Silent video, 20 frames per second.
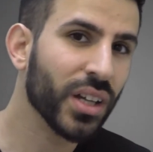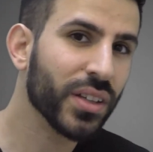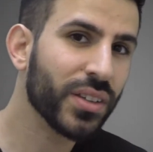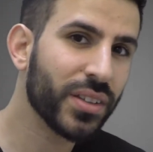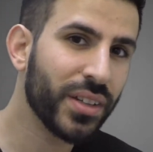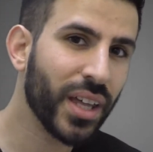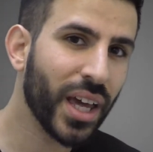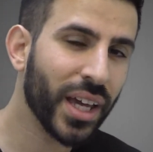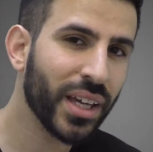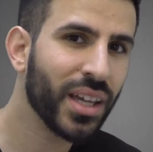
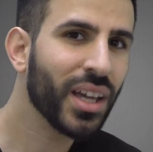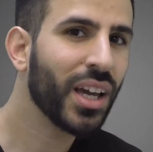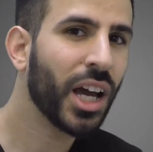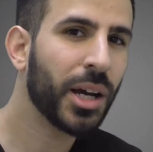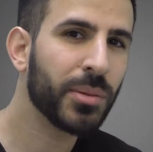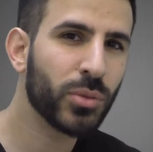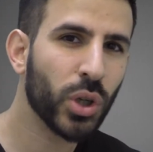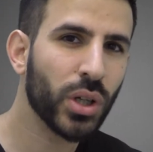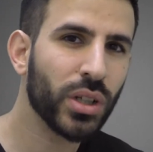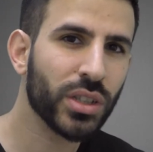Today,
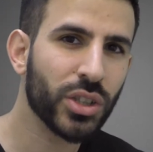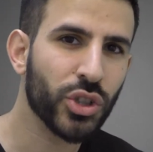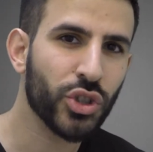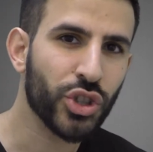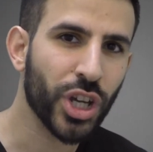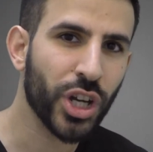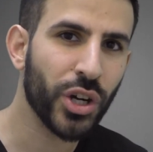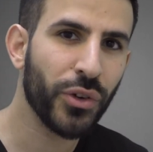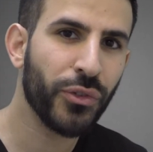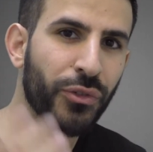I'm going to
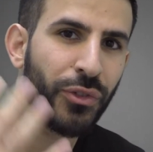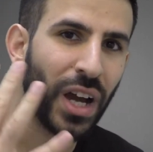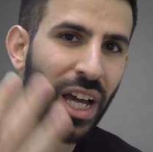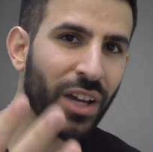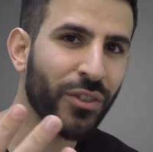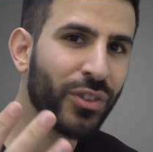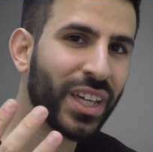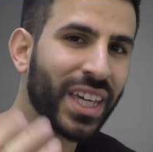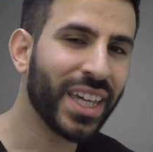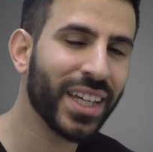share
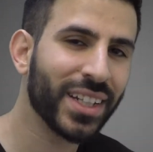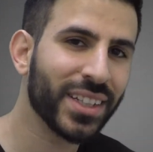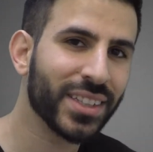5 key